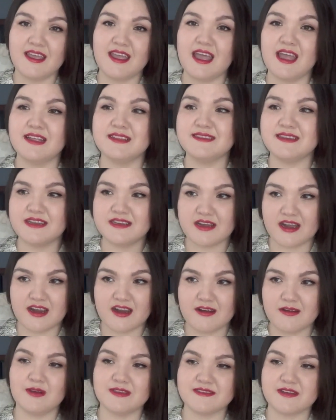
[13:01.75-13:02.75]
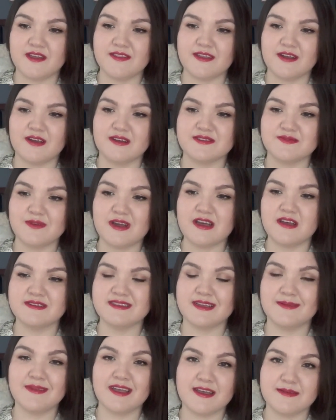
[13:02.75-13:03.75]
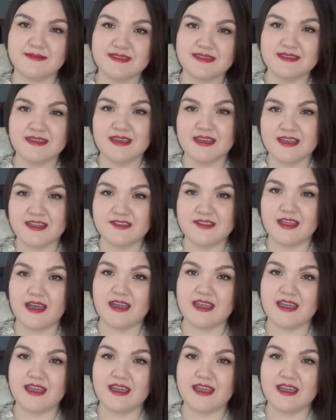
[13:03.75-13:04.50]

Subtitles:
And Satire was on there as well. Sometimes the